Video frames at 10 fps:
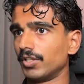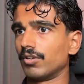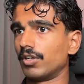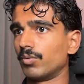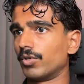
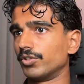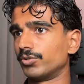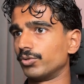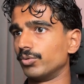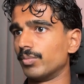I want
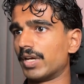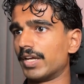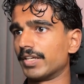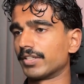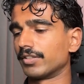to
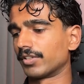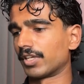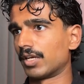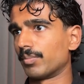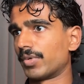make
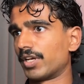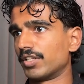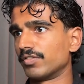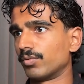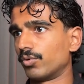
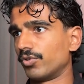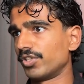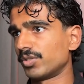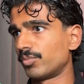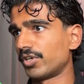campaigns for
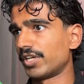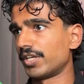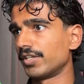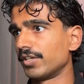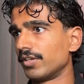this brand,